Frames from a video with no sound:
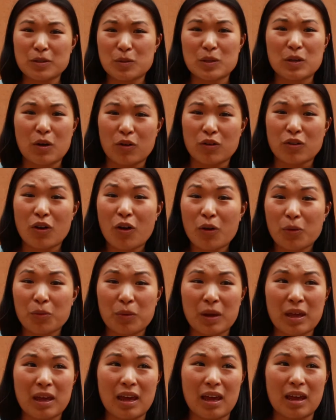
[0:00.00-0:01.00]
We don't know,
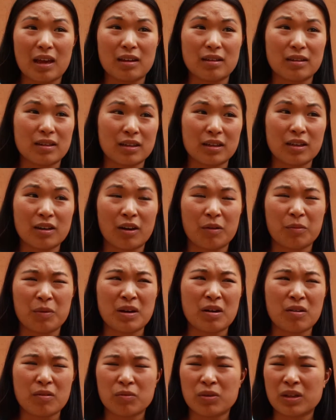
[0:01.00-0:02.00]

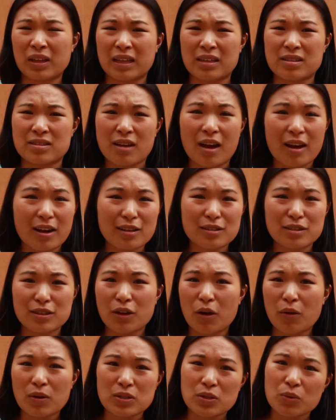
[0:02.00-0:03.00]
we're not really excited
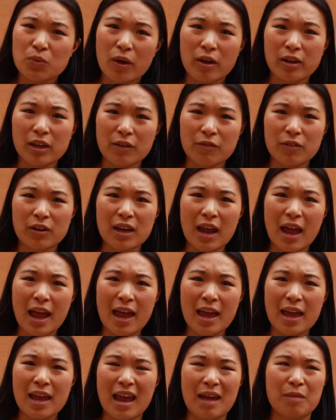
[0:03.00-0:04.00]
to go into work every
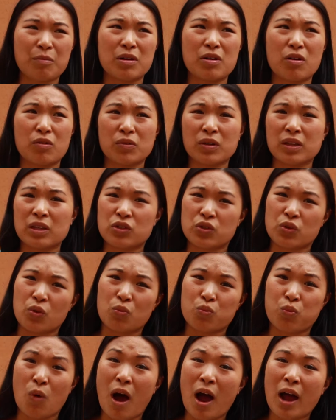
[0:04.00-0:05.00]
day, and we're not really
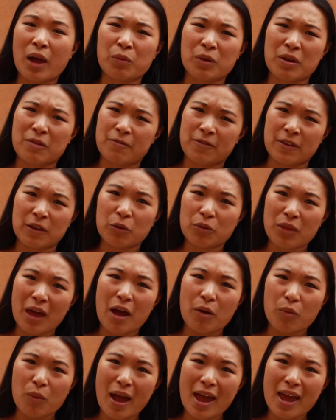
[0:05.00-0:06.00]
sure why we feel
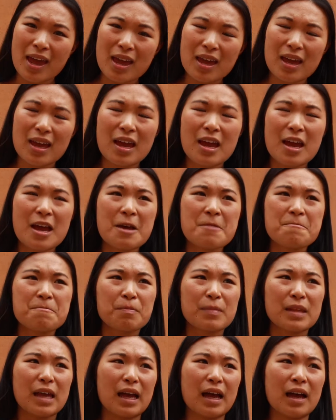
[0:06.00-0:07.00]
that way.
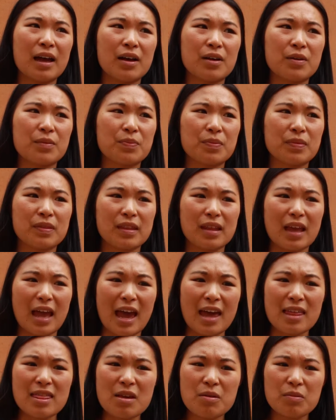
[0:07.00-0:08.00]

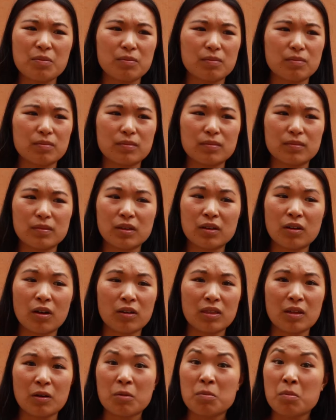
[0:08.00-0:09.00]
And then,
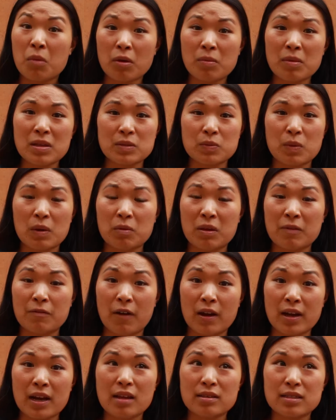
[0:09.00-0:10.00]
there are moments where we
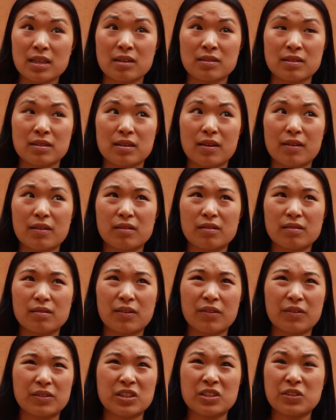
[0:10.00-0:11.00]
find ourselves
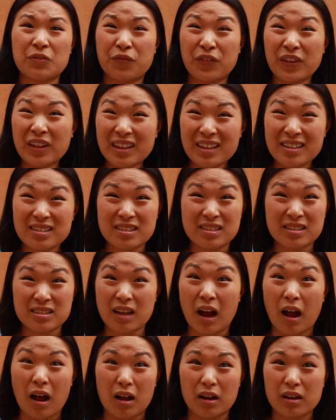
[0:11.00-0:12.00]
just feeling
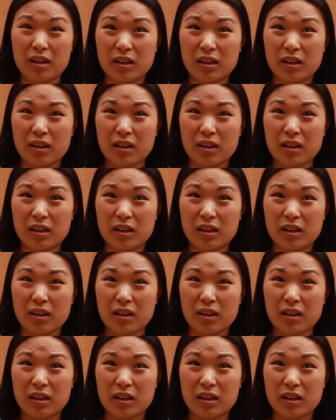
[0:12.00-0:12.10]
stuck.